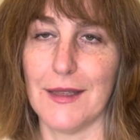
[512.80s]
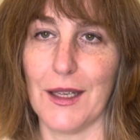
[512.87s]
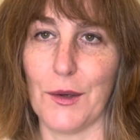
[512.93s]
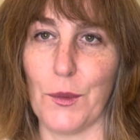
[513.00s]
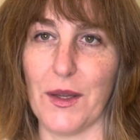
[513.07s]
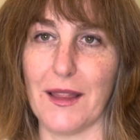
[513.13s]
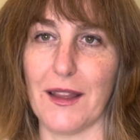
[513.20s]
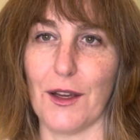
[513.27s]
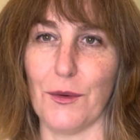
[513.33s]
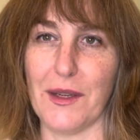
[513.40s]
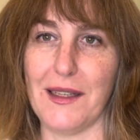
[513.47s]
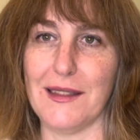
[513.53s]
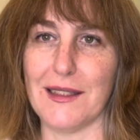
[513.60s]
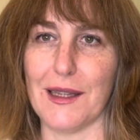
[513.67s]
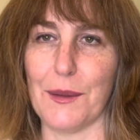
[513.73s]
with the
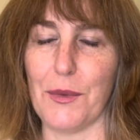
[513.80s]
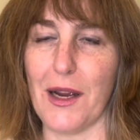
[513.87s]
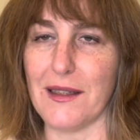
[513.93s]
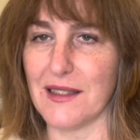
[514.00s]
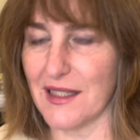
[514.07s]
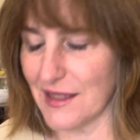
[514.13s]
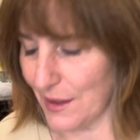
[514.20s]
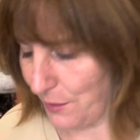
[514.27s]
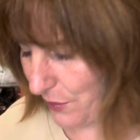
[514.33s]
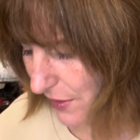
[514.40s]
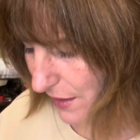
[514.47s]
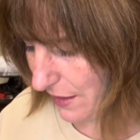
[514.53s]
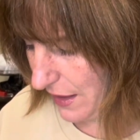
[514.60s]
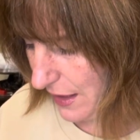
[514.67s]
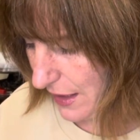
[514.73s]
greens and the browns, because the
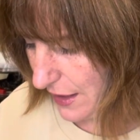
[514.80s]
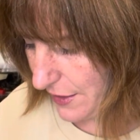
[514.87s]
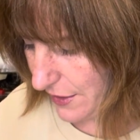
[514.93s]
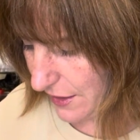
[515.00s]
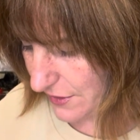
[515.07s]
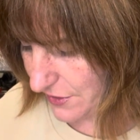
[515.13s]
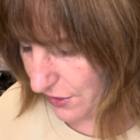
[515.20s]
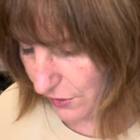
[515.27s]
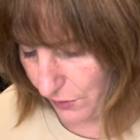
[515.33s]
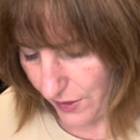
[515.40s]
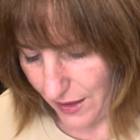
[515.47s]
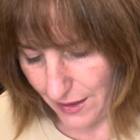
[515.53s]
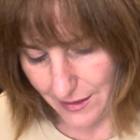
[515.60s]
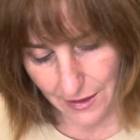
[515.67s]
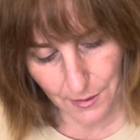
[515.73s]
brown, there's a
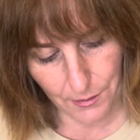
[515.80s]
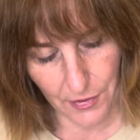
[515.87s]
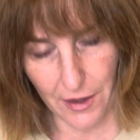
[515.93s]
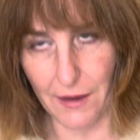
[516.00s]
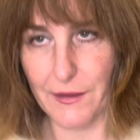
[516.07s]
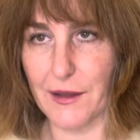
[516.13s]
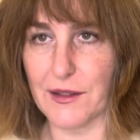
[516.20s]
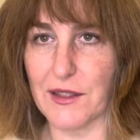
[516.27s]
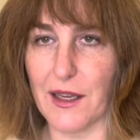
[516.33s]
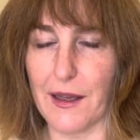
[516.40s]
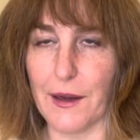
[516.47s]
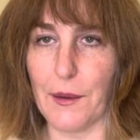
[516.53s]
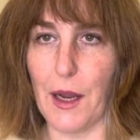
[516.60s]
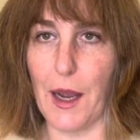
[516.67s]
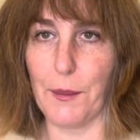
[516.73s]
green and a brown, there's
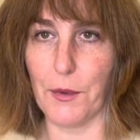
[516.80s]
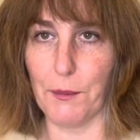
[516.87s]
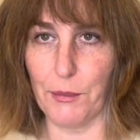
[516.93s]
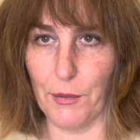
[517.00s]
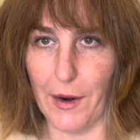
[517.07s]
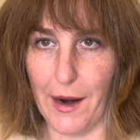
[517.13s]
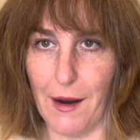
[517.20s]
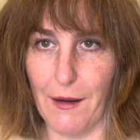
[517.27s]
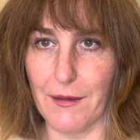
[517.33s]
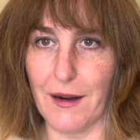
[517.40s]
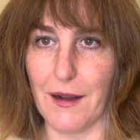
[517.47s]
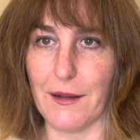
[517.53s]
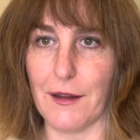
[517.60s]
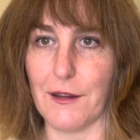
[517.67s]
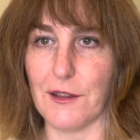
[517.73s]
a brown,
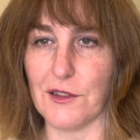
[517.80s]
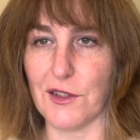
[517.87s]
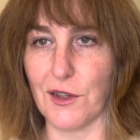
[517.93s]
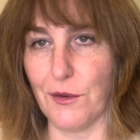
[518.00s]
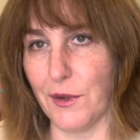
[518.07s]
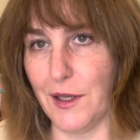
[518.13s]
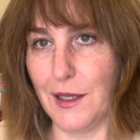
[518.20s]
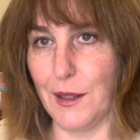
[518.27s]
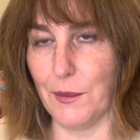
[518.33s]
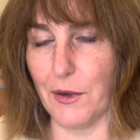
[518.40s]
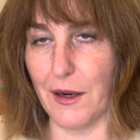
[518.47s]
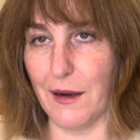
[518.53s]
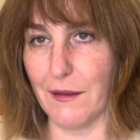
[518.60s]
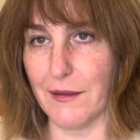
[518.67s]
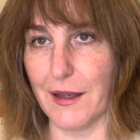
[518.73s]
and then there's a greeny
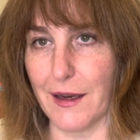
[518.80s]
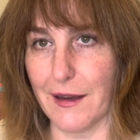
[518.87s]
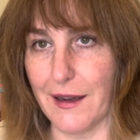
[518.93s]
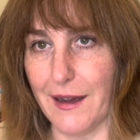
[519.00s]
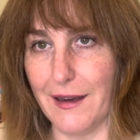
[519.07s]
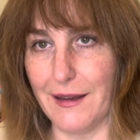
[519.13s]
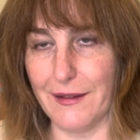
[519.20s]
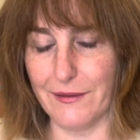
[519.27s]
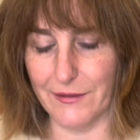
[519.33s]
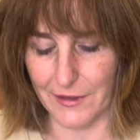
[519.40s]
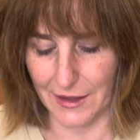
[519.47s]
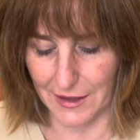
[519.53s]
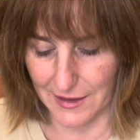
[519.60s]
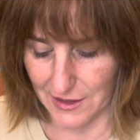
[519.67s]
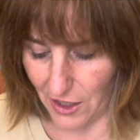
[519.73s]
brown that kind of,
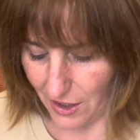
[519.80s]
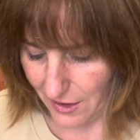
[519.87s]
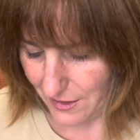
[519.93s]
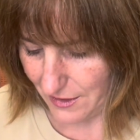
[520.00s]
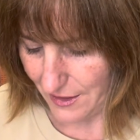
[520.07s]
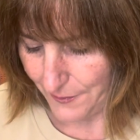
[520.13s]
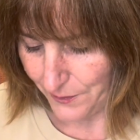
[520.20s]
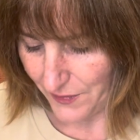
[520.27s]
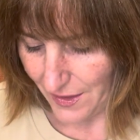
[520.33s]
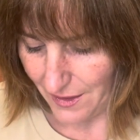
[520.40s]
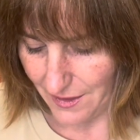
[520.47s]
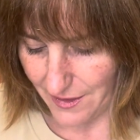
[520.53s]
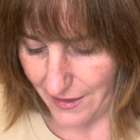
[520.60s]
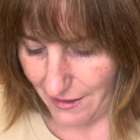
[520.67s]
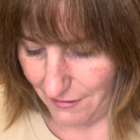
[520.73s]
it's hard.
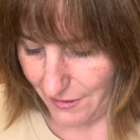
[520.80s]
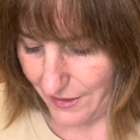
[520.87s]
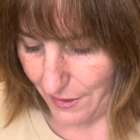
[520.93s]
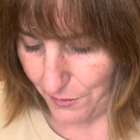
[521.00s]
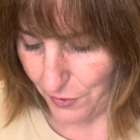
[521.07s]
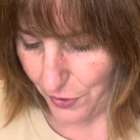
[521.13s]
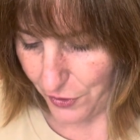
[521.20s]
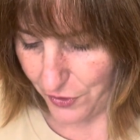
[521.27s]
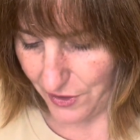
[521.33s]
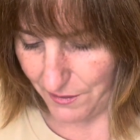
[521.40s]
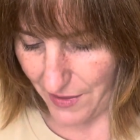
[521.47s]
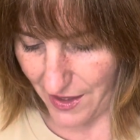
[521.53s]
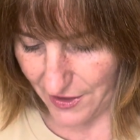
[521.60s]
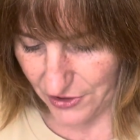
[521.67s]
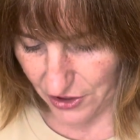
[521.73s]
They were a good
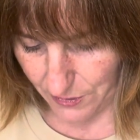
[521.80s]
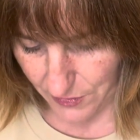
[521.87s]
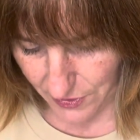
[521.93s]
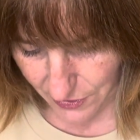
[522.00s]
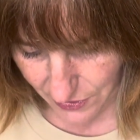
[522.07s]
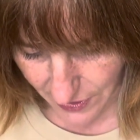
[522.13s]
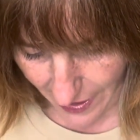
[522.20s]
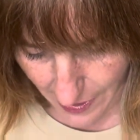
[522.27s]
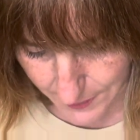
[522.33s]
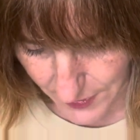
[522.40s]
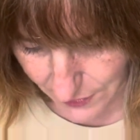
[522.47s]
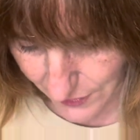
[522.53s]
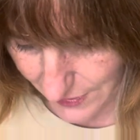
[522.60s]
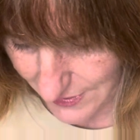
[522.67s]
match, and when they're absolutely